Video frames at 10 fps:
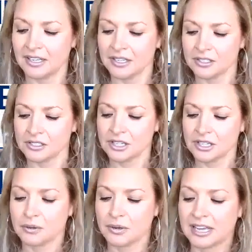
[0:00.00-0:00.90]

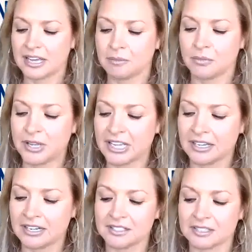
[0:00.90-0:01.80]
So
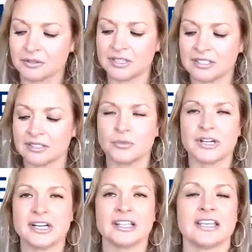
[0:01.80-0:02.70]
one
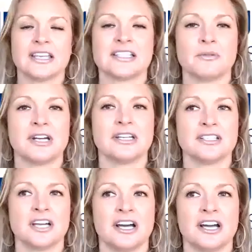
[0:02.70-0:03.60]
of the things I wanted to
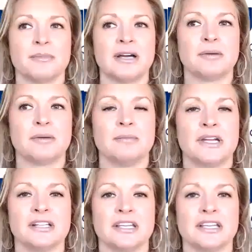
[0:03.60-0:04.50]
talk about
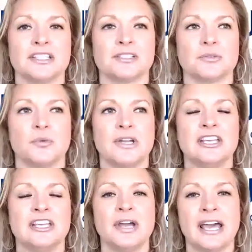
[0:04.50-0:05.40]
primarily is when
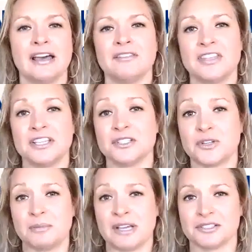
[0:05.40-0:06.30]
you have these
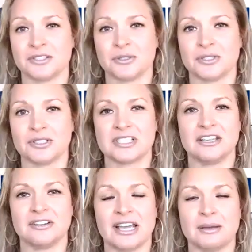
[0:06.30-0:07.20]
RE/MAX tools that
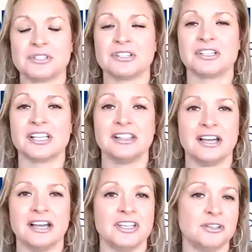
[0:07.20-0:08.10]
you absolutely
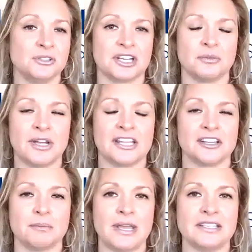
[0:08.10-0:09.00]
love and use on a regular
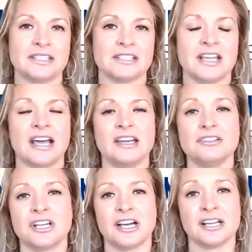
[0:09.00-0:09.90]
basis, how do you
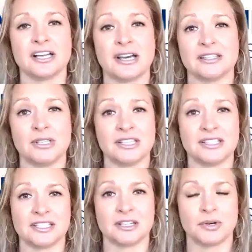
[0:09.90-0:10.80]
talk about them in
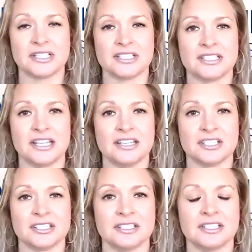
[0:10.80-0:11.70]
listing
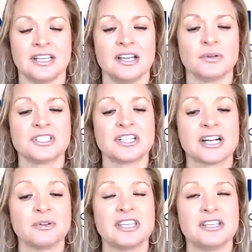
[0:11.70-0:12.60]
presentations? We'll start
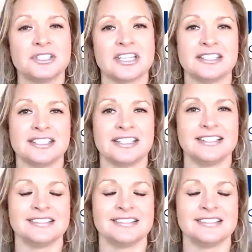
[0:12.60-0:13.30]
with you, Stacy.